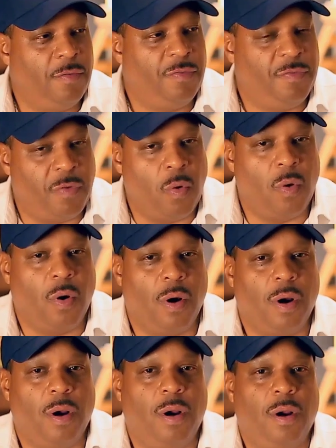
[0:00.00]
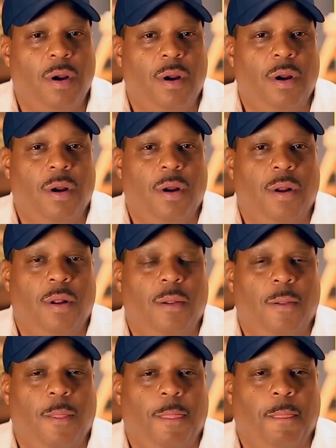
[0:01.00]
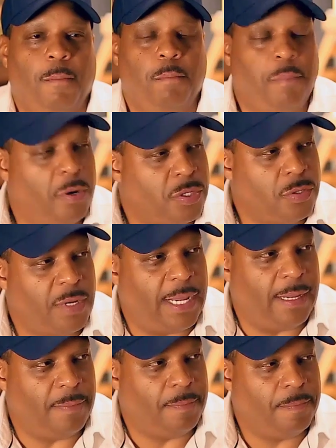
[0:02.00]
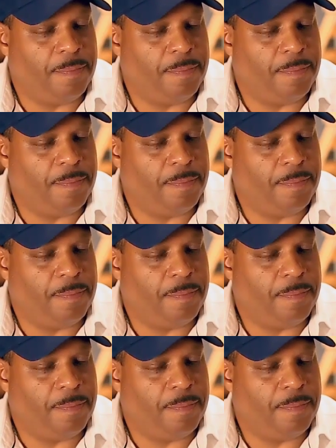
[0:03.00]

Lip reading: for personal gain.